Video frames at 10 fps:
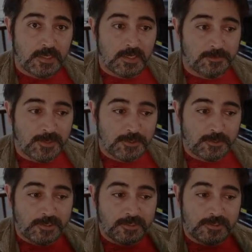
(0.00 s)
Make sure you
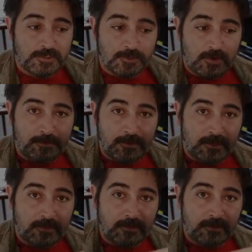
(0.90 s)
hit the subscribe
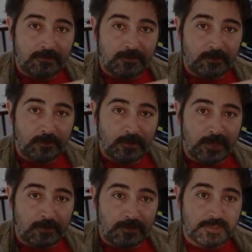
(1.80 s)
button if you
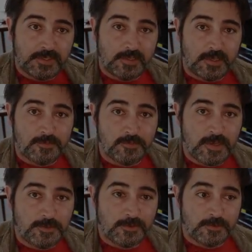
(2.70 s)
like what you see, and
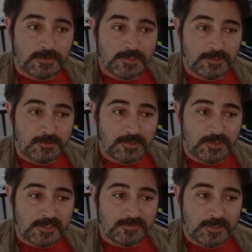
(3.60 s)
maybe you'll see you in the
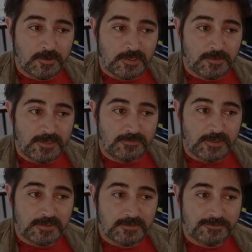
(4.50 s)
next video on the main phase.